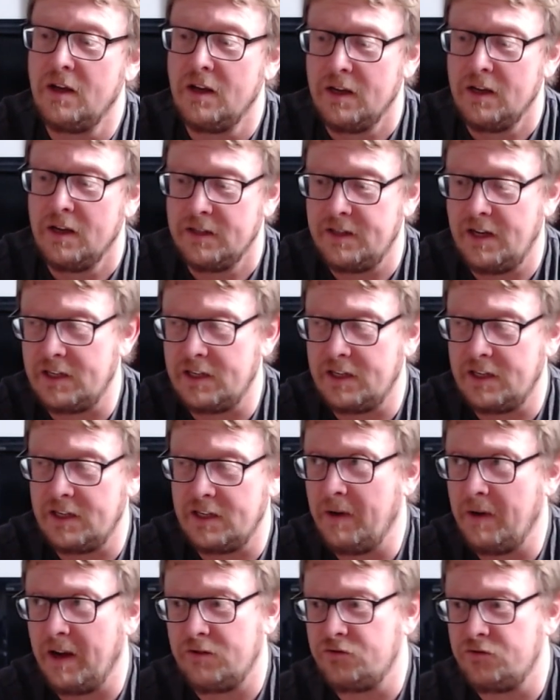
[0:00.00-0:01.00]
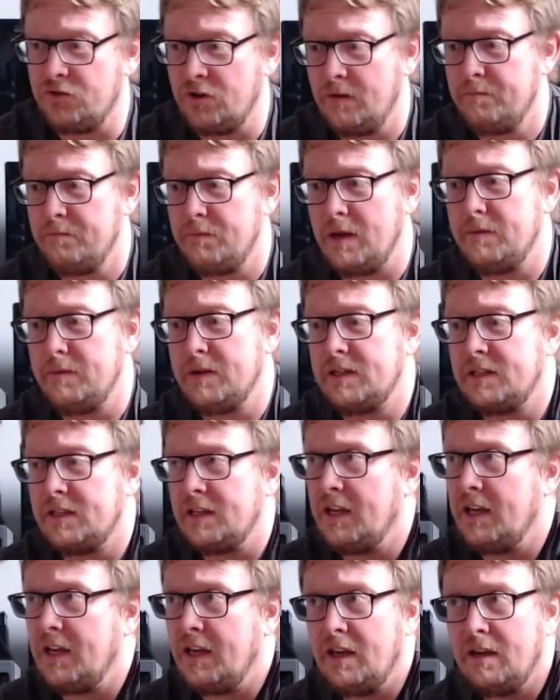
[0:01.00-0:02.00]
ZX Spectrum,
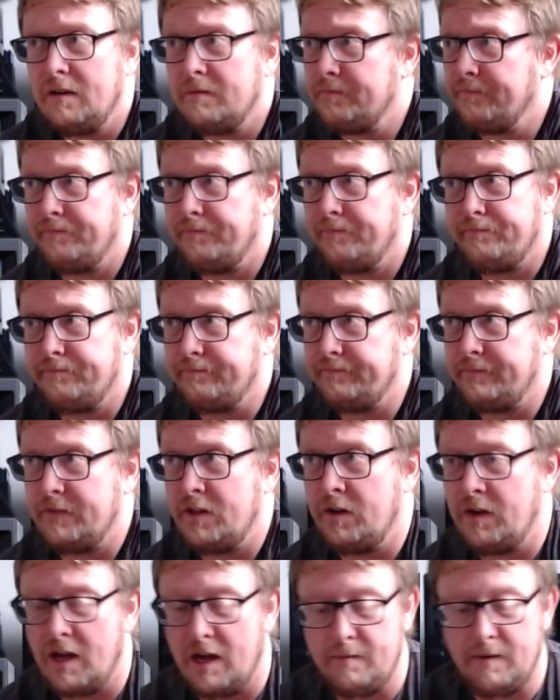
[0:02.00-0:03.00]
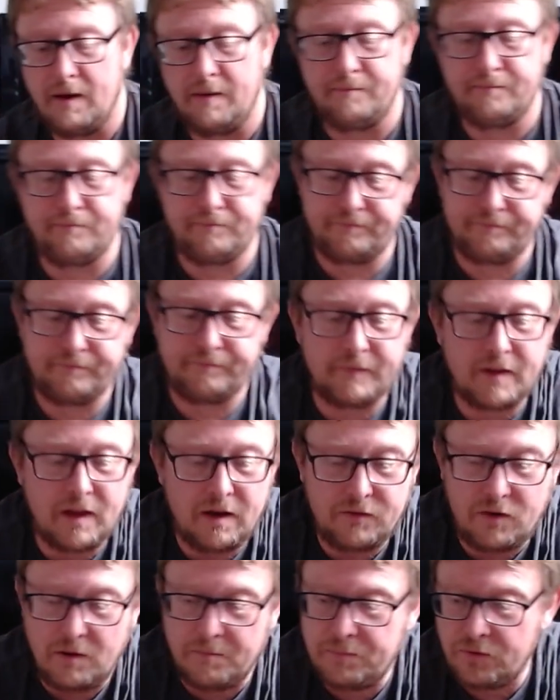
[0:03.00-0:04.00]
BBC, you name it.
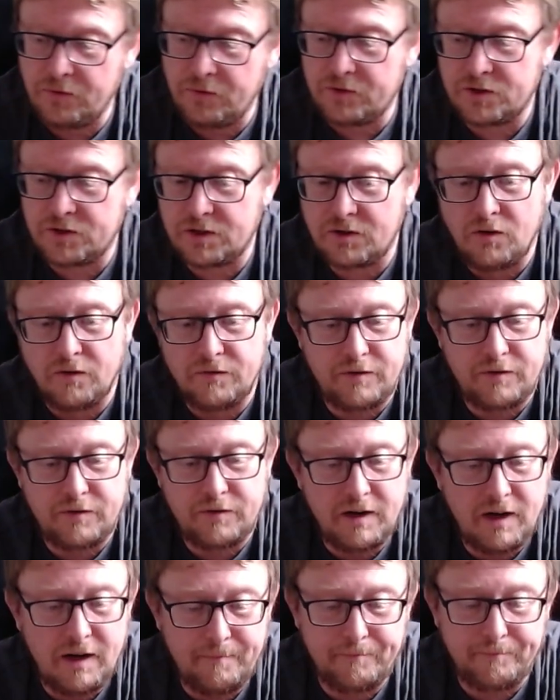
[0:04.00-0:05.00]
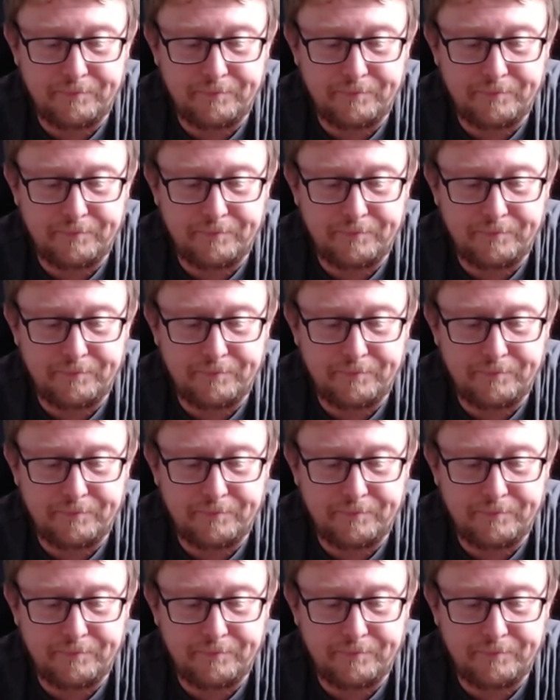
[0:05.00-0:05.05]
I've got books covering it.